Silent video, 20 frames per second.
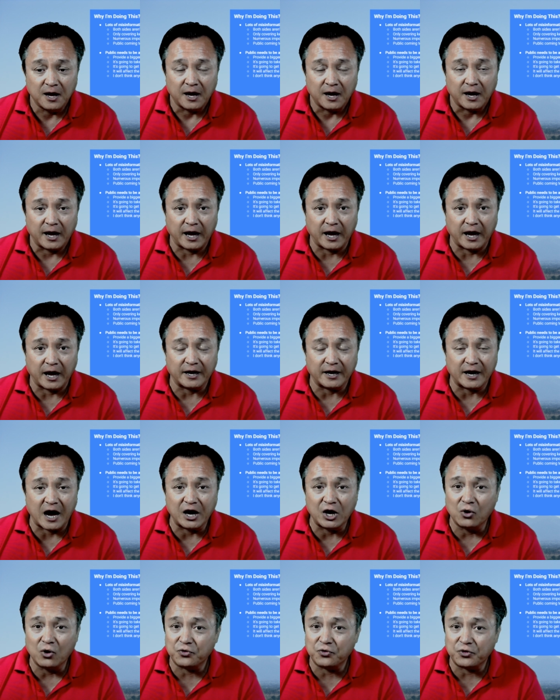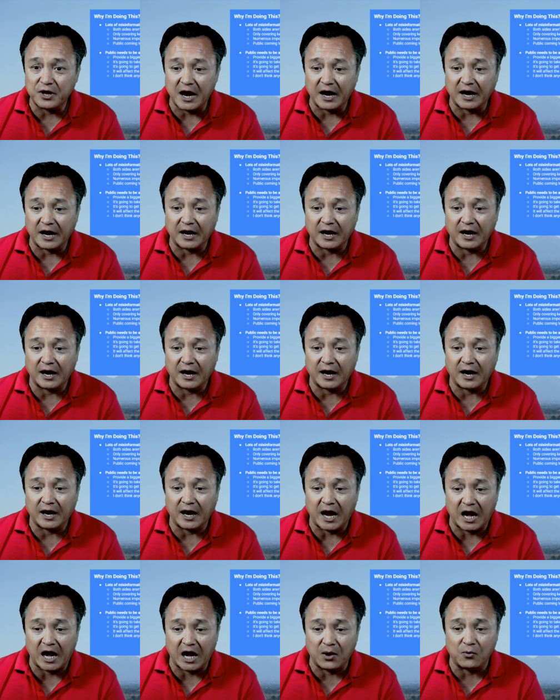And I don't think
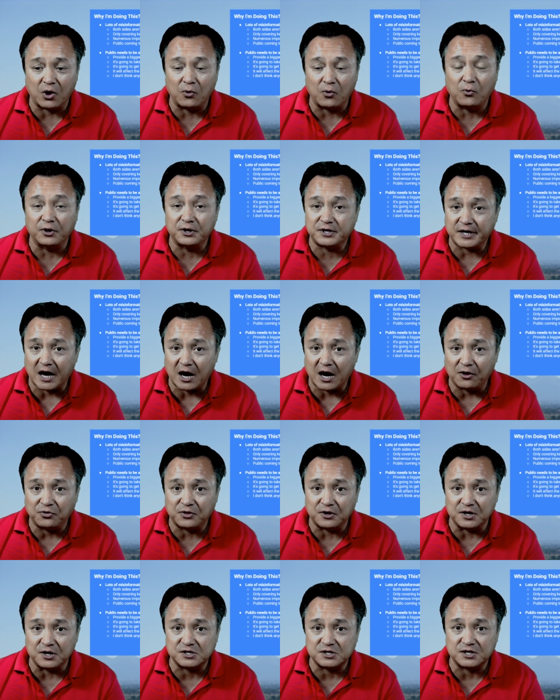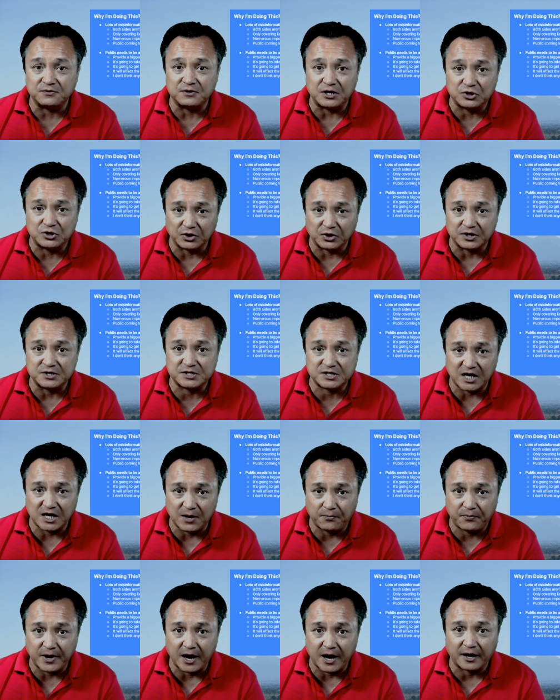anyone will doubt this, that they took a
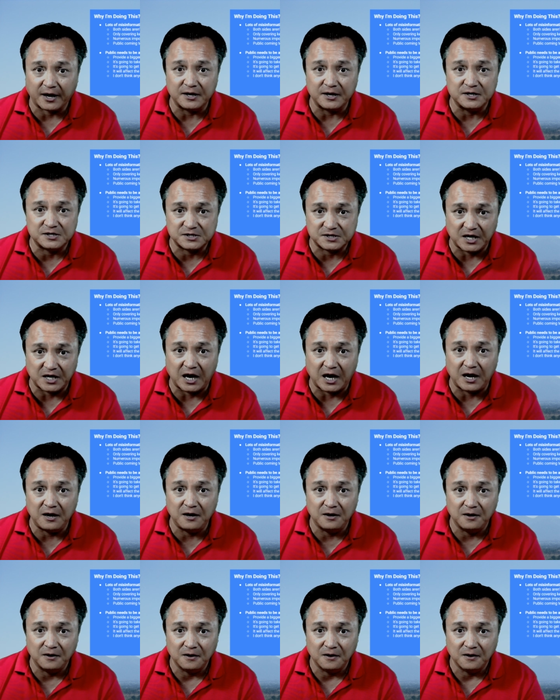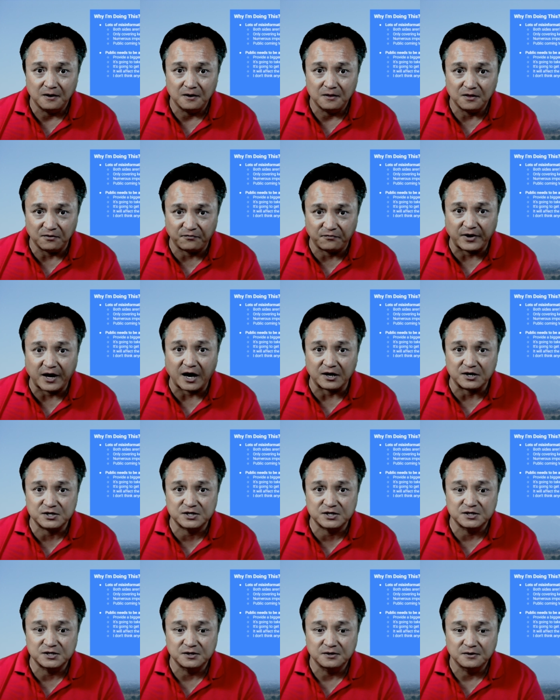step back and seen the
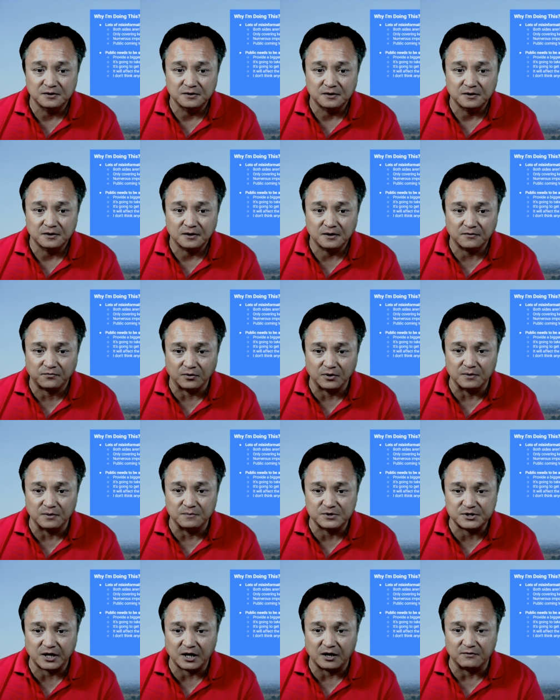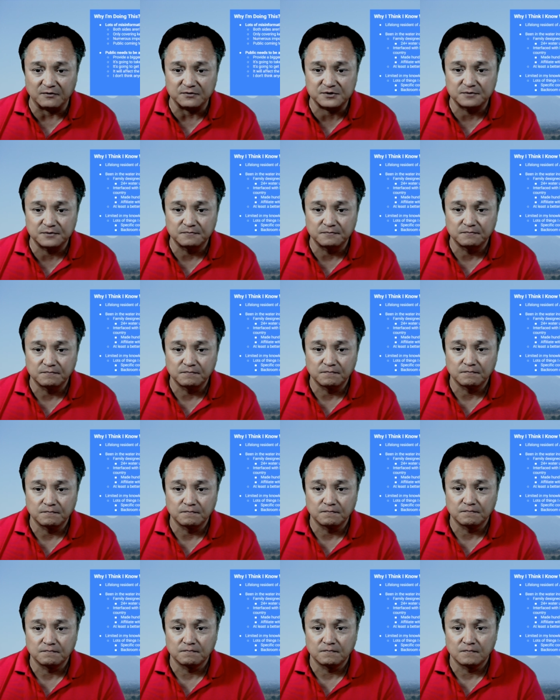facts for themselves.
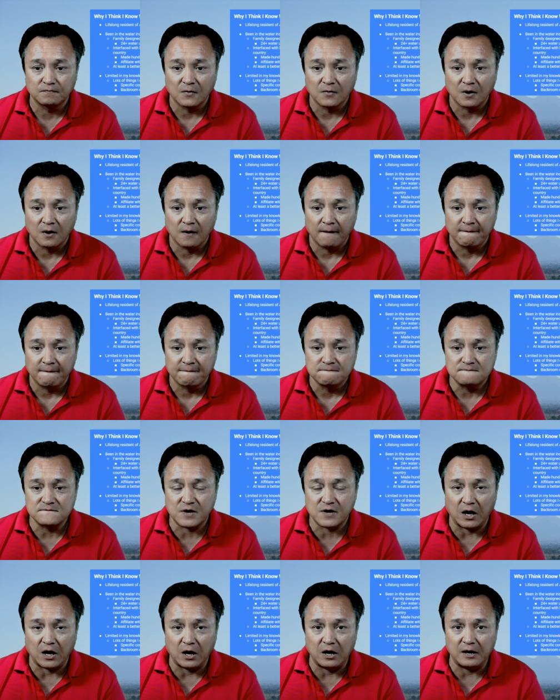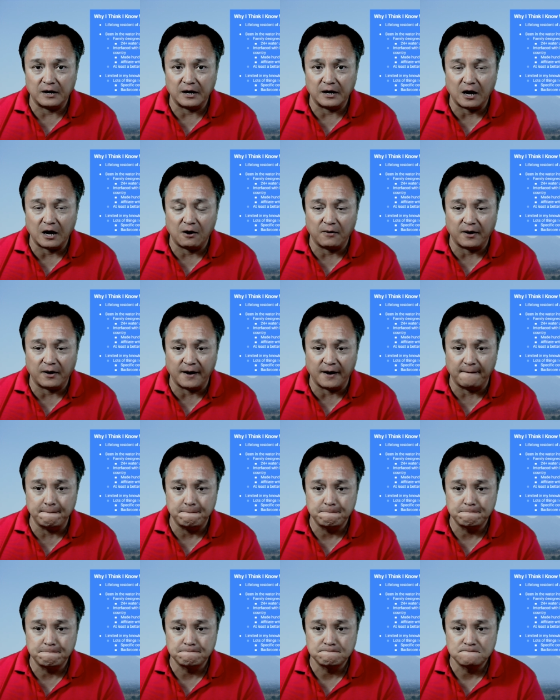Okay, now, um,
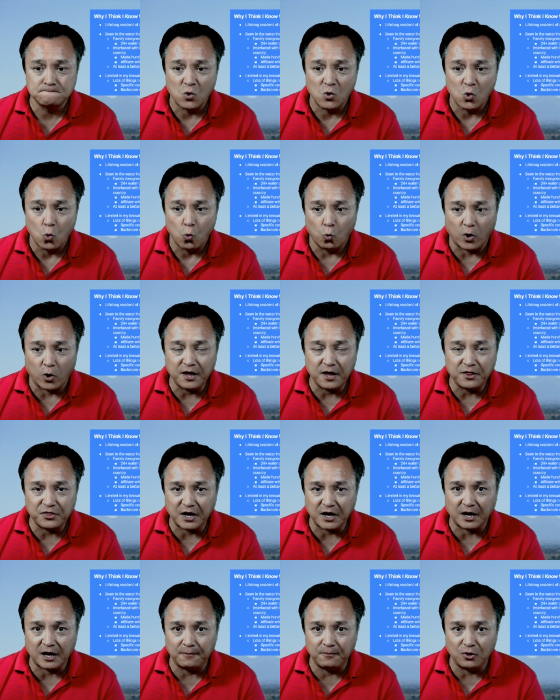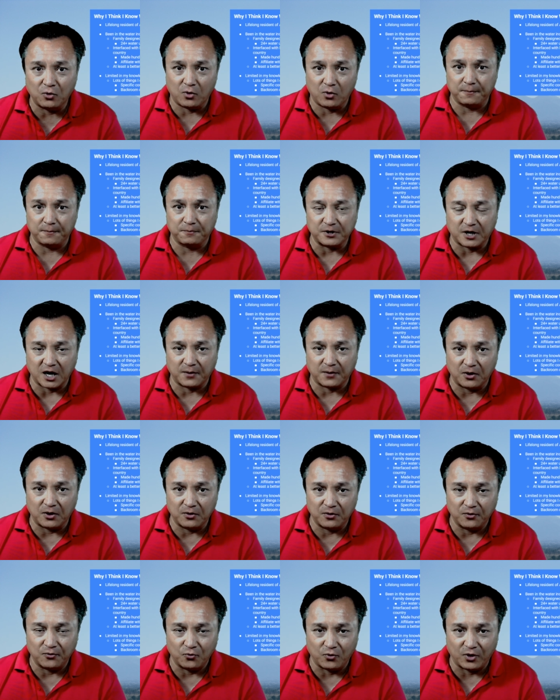why I think I know what I'm talking about,
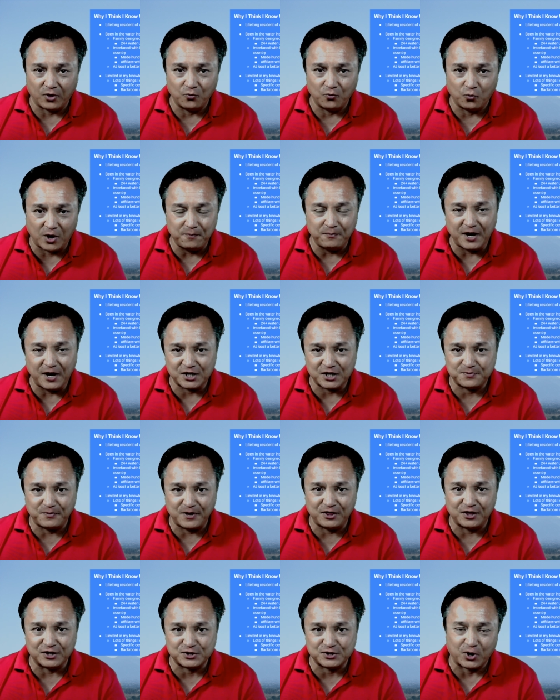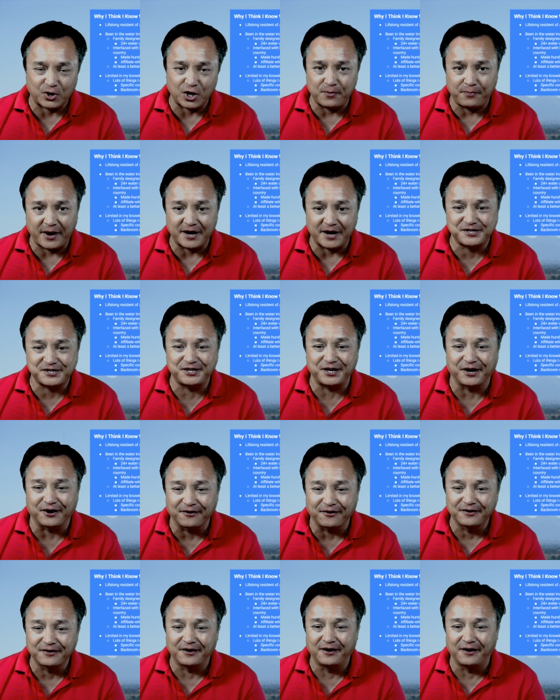what, what makes me the smarty pants
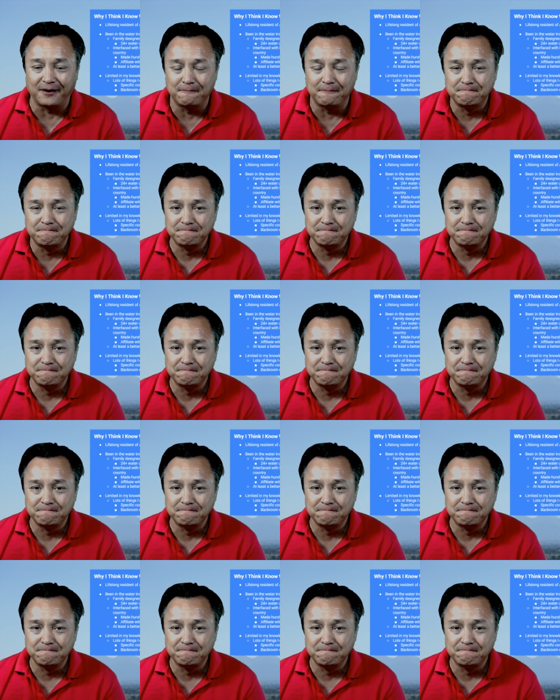here? Um,